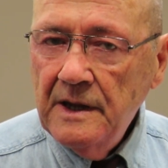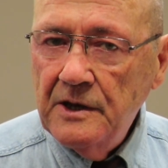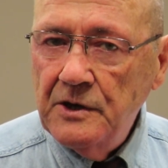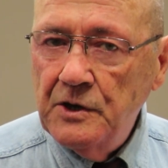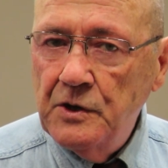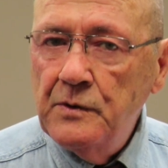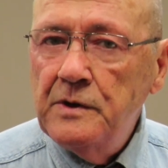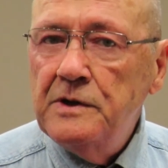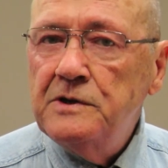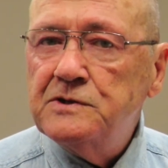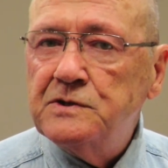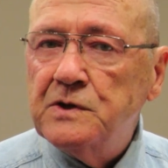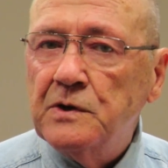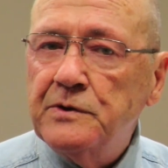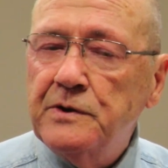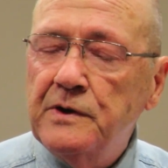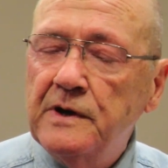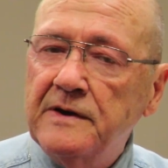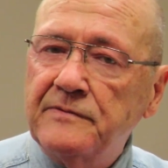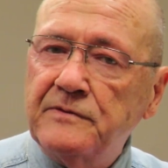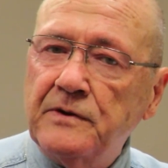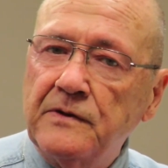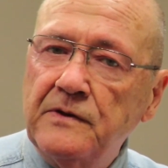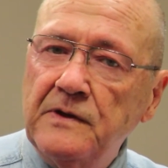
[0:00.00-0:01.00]
In doing so,
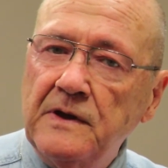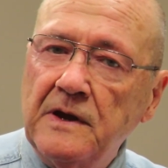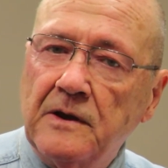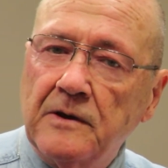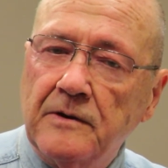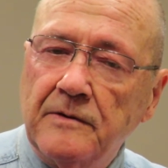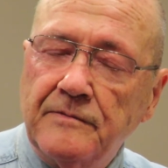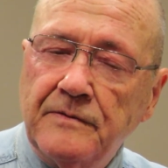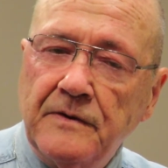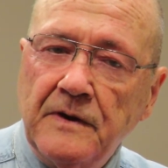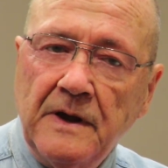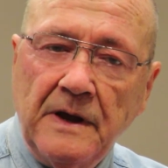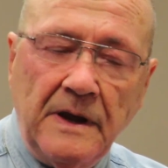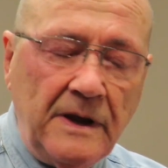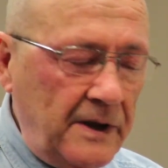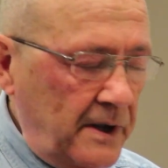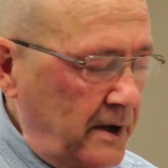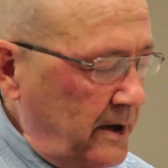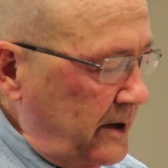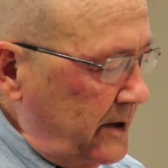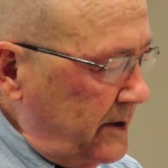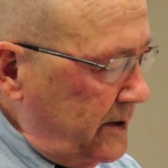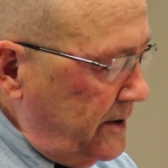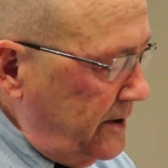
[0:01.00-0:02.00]
you have to think of
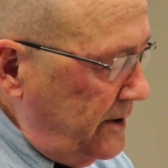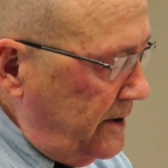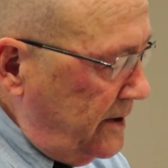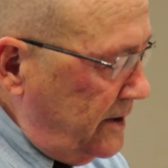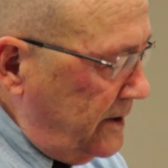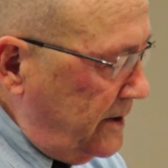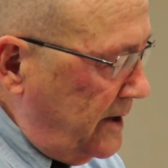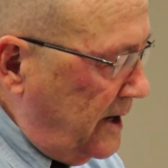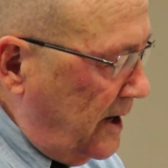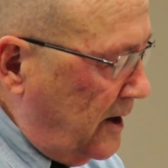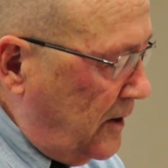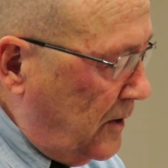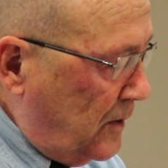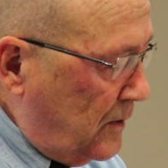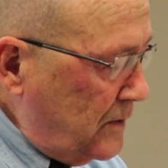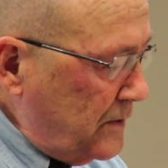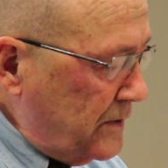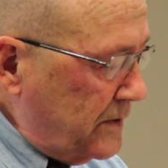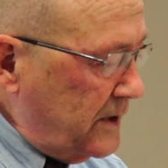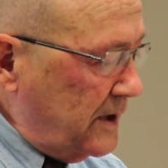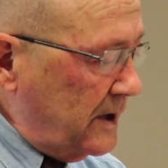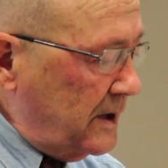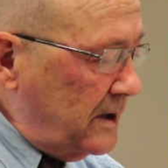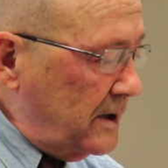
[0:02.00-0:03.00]

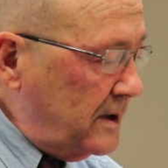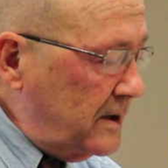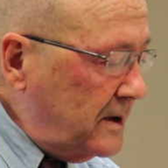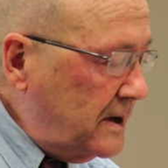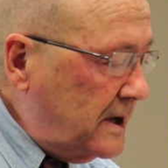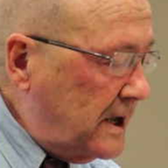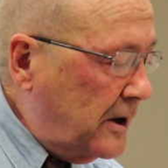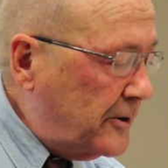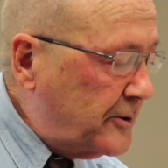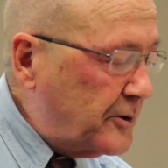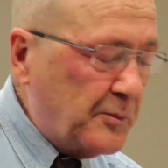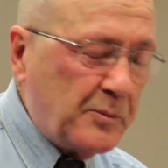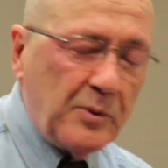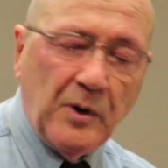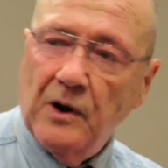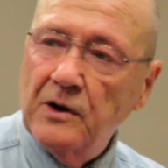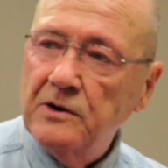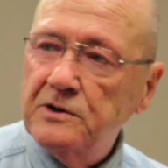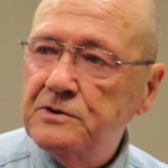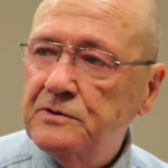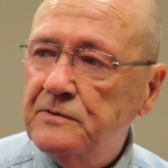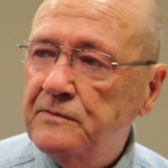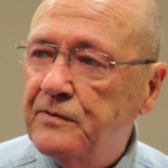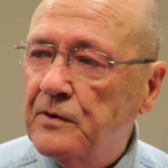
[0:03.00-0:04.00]
now the
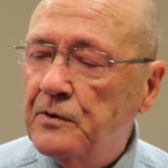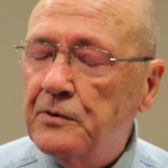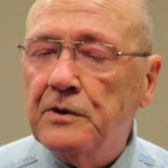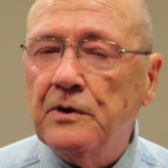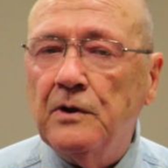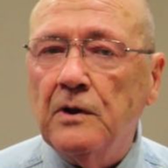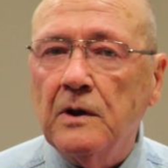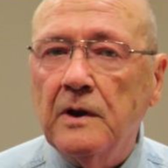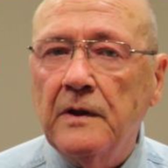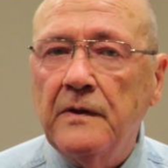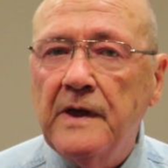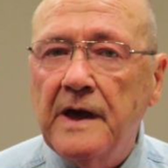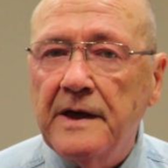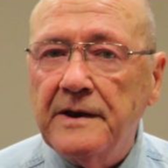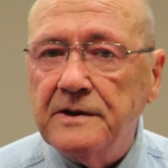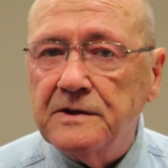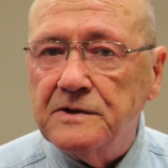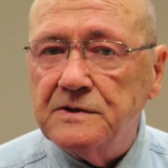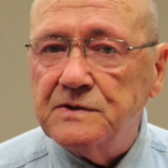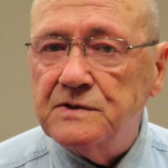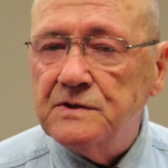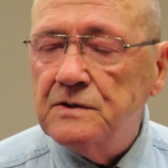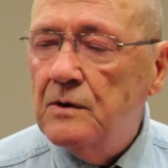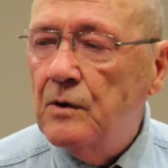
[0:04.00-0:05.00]
counterpart to vertical, and that
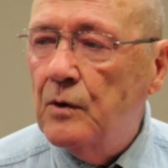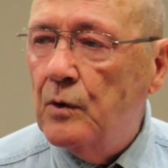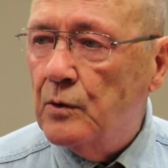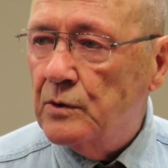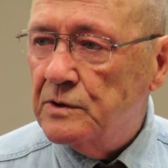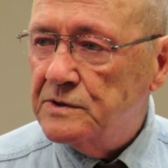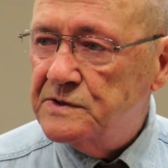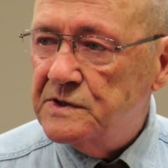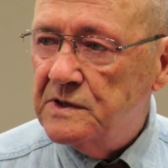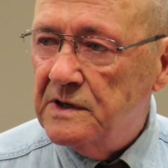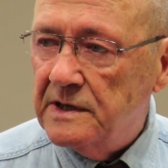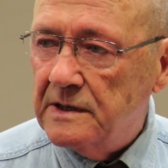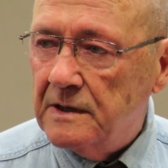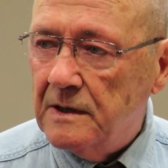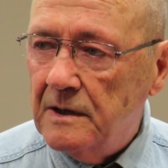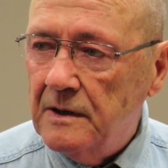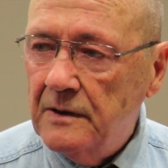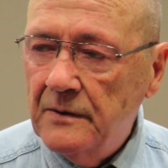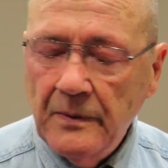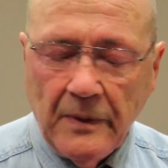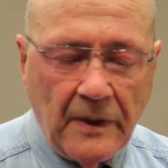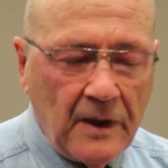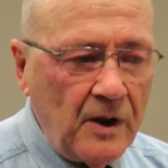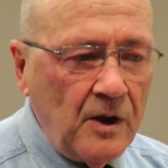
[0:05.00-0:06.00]
is
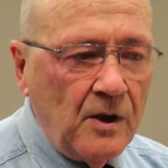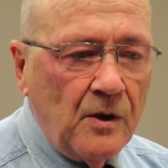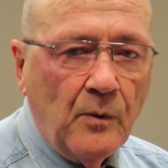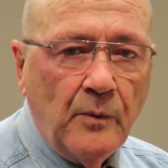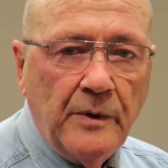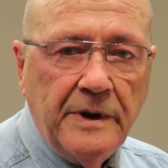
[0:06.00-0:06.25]
horizontal.